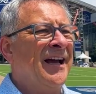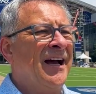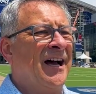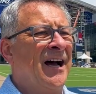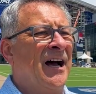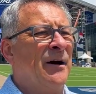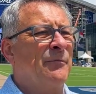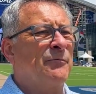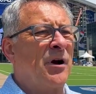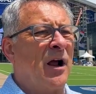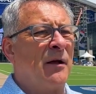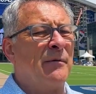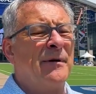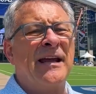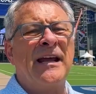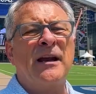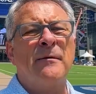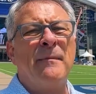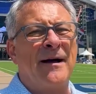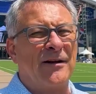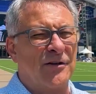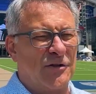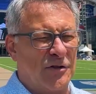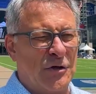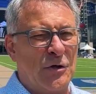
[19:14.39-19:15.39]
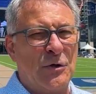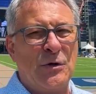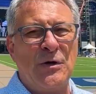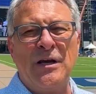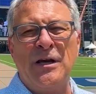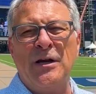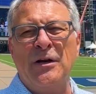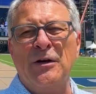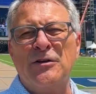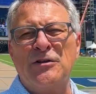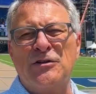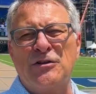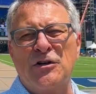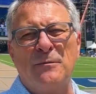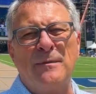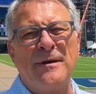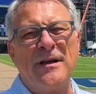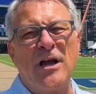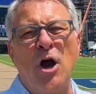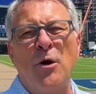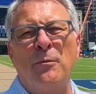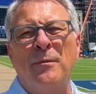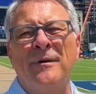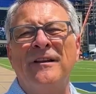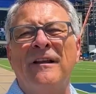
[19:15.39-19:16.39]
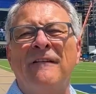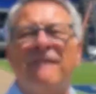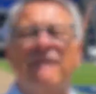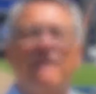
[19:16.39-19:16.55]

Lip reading: Probably in about 2 years should be open. The